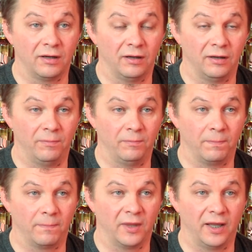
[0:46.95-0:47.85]

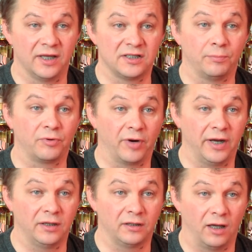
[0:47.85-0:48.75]
has
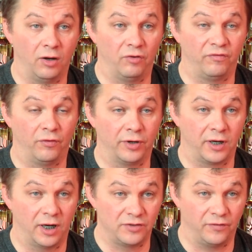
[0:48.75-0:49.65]
upgraded our
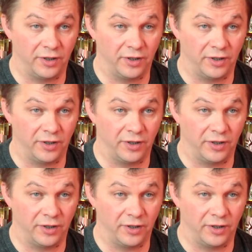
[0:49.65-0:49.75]
forecast